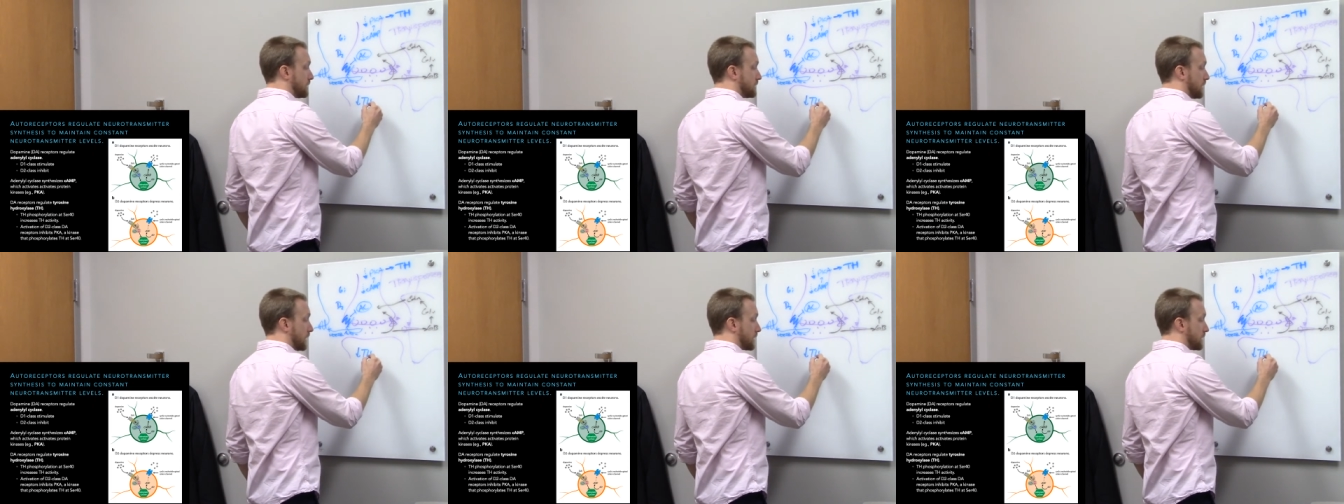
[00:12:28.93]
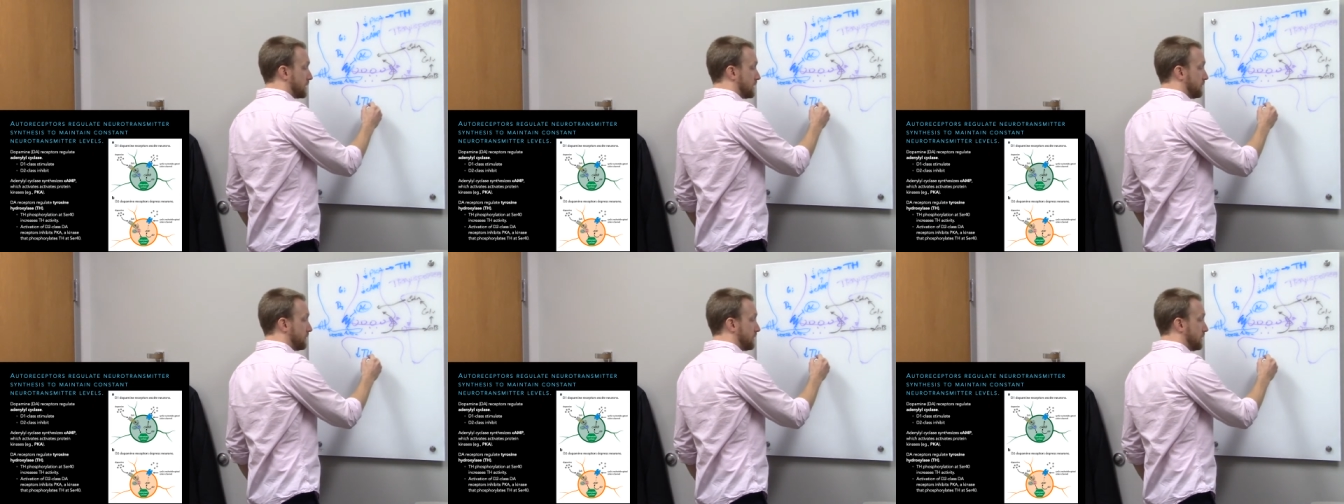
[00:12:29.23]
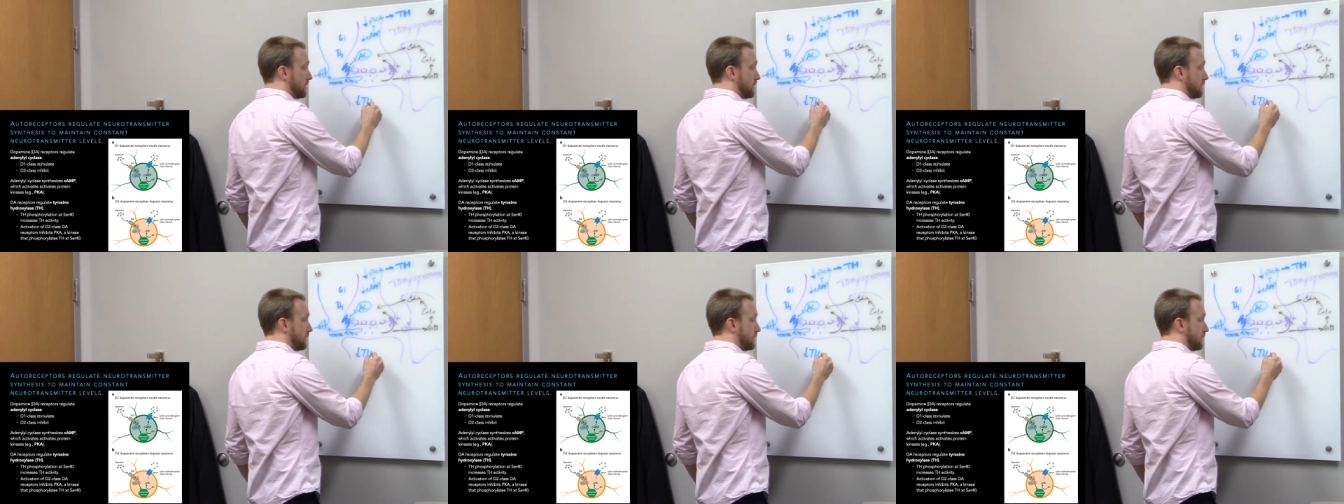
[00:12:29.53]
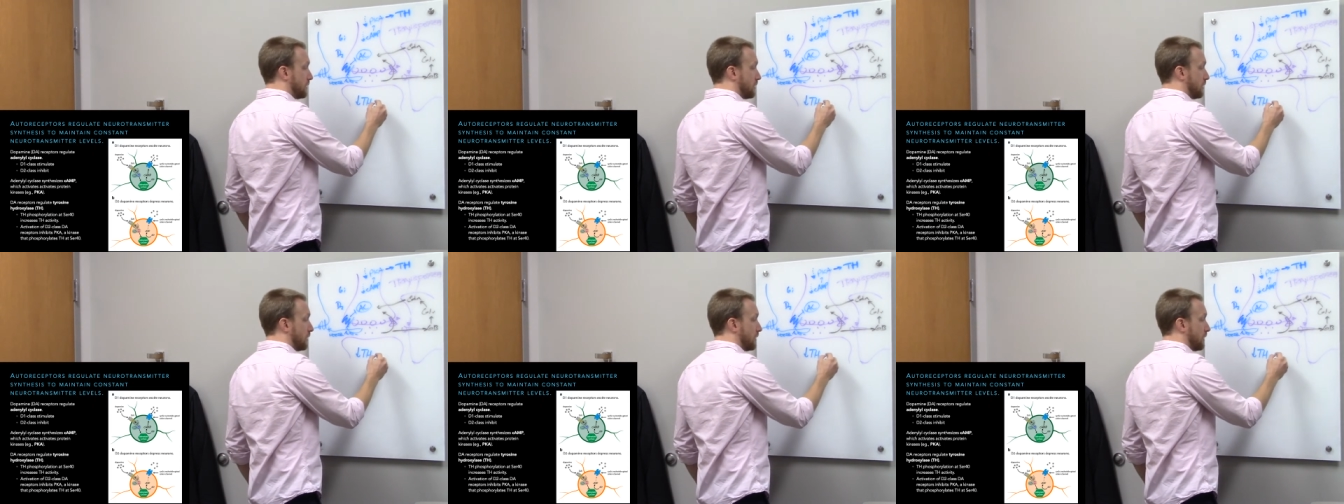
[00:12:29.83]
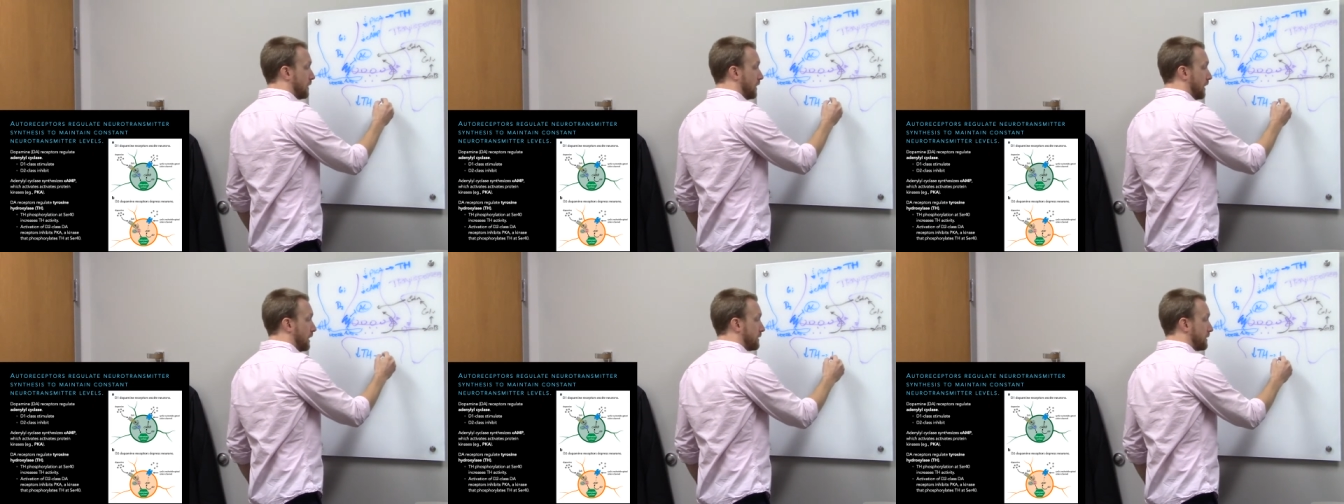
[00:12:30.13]
activity
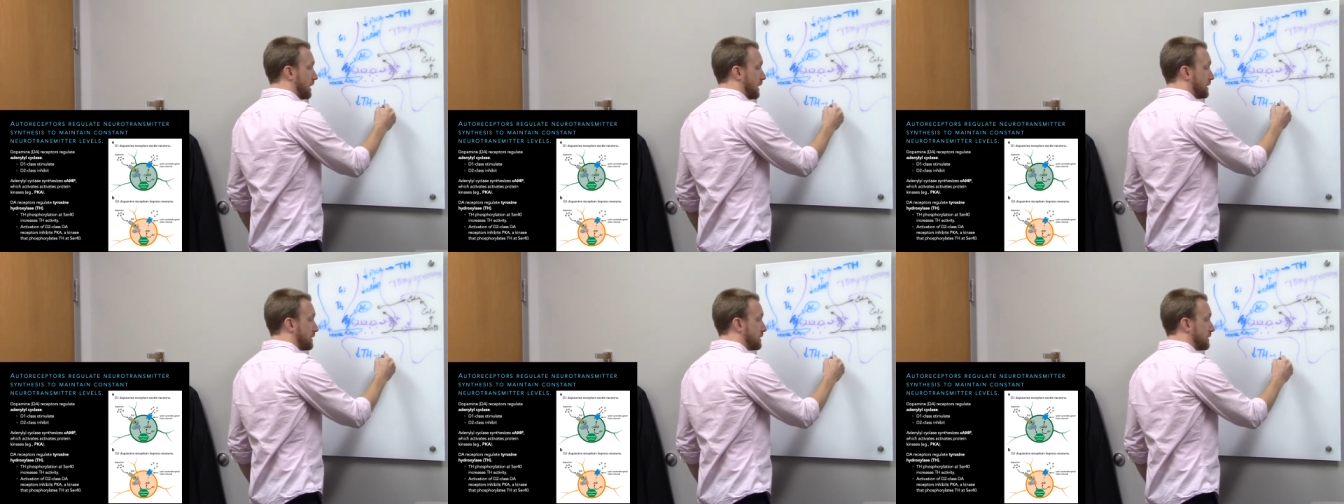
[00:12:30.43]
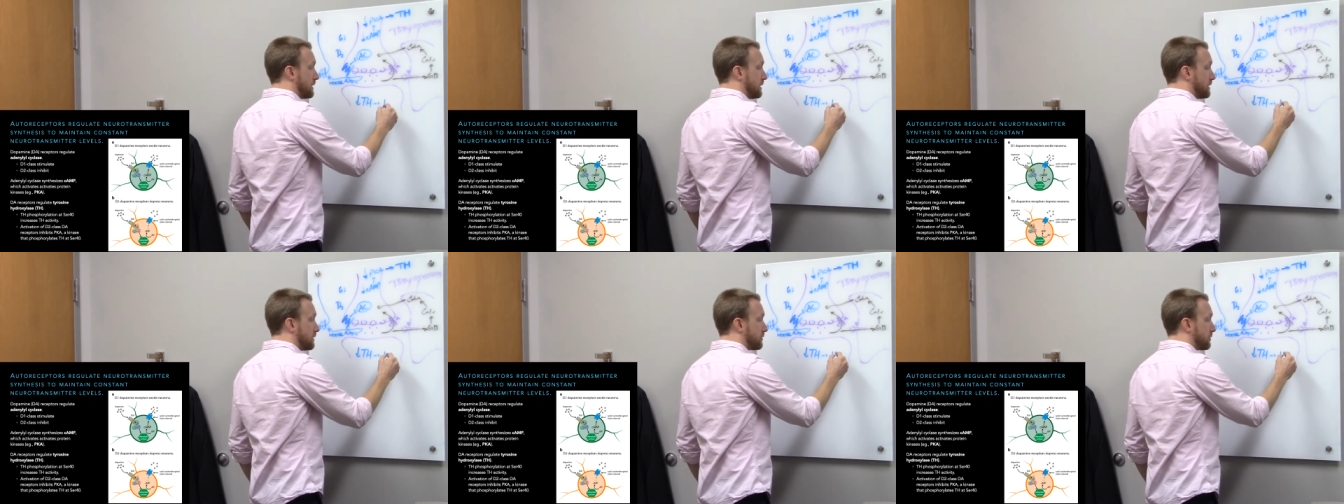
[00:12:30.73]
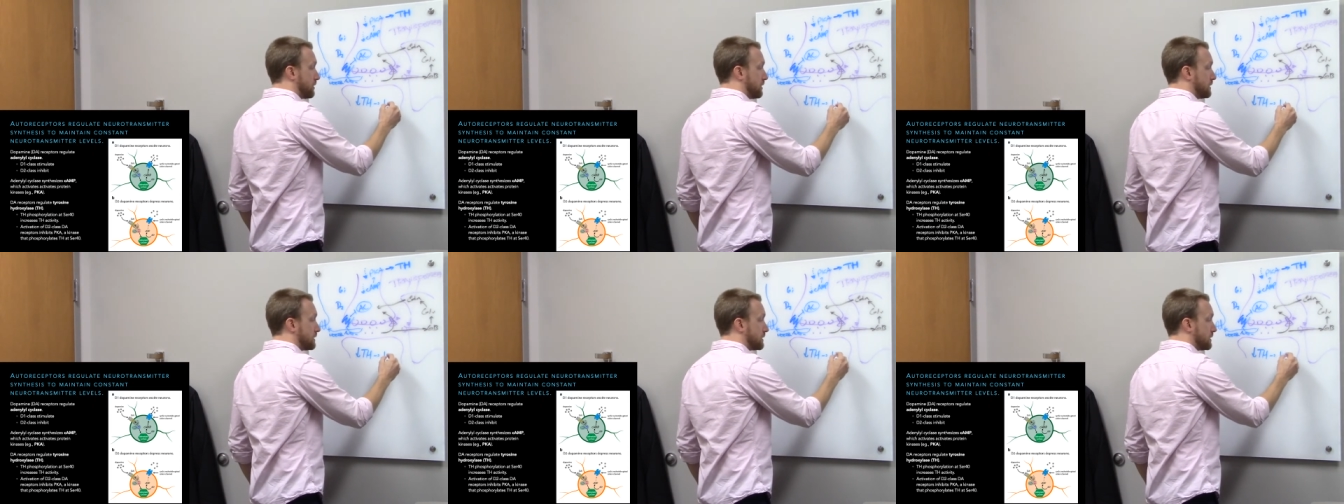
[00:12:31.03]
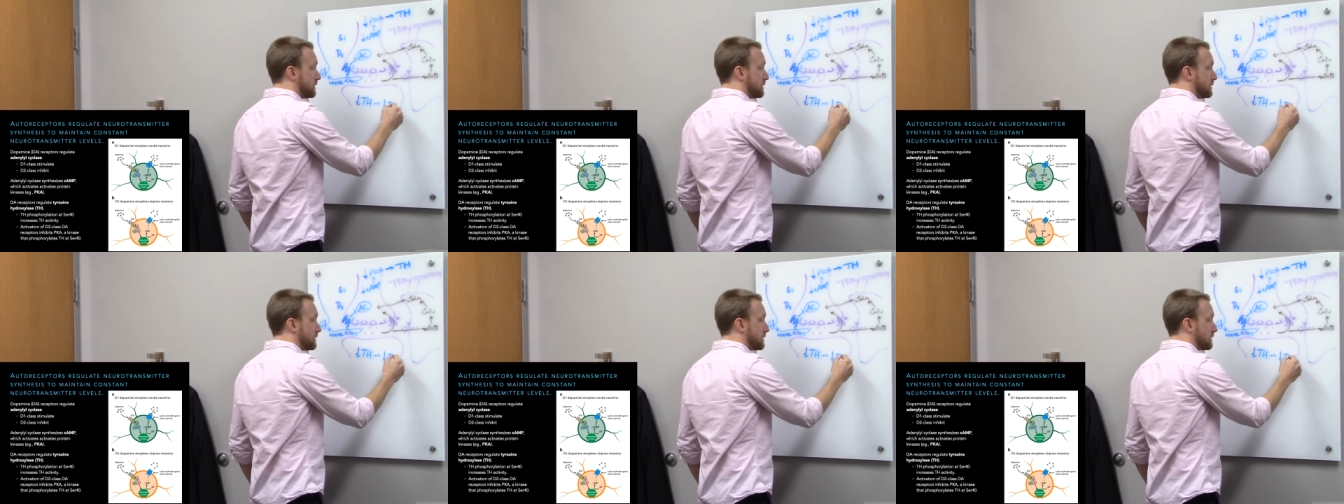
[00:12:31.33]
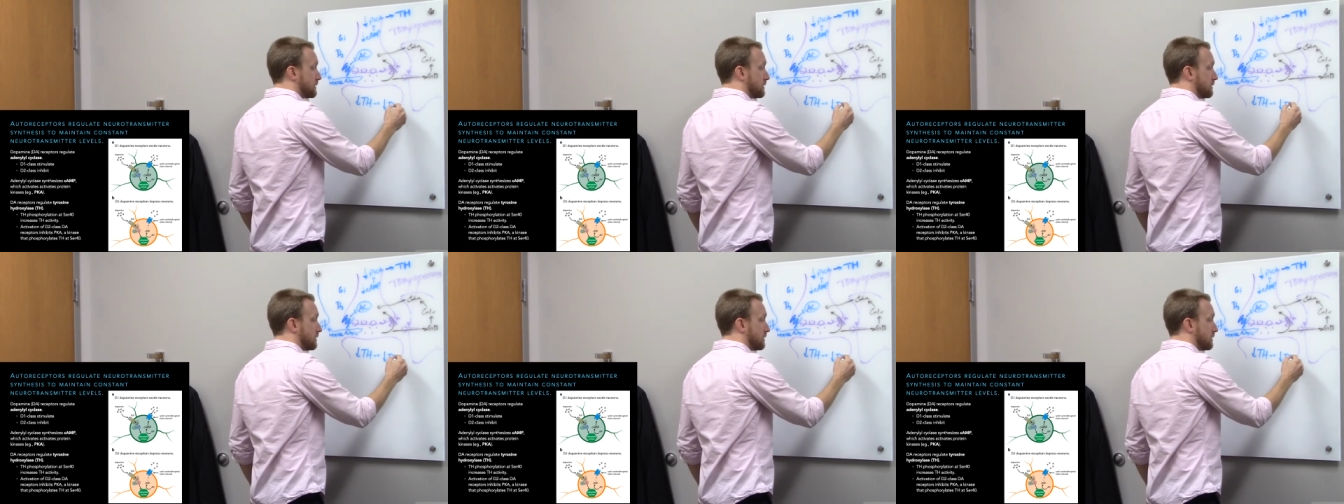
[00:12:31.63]
and that decreases